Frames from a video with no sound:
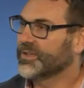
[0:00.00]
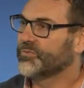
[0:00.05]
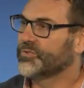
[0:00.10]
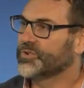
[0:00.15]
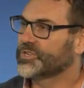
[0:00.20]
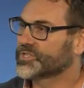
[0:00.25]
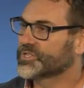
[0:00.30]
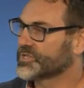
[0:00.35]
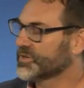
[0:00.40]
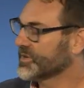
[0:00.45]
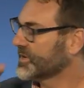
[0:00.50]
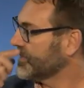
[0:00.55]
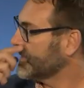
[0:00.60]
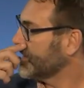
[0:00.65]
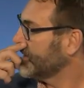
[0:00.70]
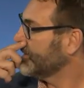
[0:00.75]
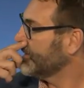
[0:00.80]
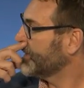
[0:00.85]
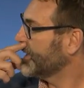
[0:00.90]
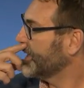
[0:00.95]
If we just look
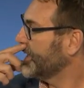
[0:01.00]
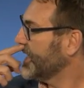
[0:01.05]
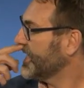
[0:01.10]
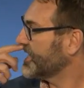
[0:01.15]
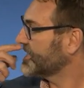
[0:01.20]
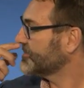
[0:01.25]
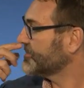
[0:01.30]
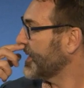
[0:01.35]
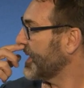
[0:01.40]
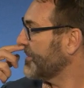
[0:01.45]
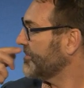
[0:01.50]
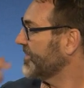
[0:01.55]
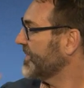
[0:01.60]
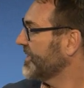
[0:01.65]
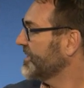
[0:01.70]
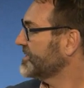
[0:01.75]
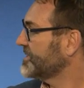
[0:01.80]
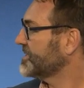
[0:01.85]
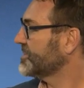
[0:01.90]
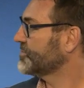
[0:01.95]
at the next
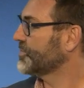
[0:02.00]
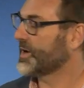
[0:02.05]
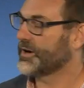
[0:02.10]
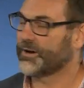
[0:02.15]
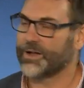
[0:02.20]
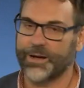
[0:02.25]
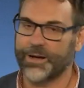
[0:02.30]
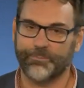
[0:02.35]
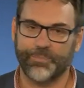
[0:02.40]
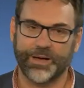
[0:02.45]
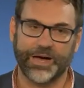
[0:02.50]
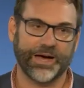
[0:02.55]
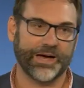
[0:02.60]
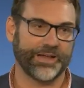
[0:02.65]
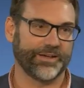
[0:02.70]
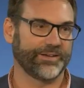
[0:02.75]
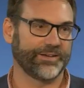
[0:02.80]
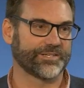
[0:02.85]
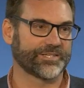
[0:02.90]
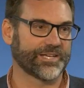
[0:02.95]
map, this is where our
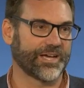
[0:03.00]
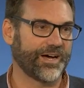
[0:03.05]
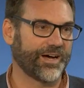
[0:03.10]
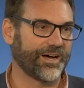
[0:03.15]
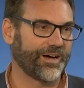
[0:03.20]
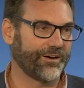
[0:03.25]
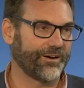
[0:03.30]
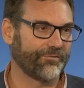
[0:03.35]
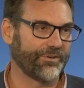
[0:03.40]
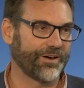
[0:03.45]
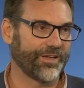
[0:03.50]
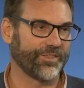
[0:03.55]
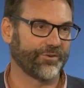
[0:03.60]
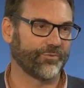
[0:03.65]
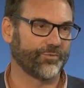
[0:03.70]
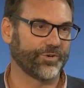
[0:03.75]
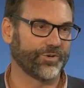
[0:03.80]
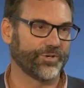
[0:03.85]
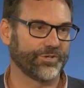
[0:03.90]
partners are around the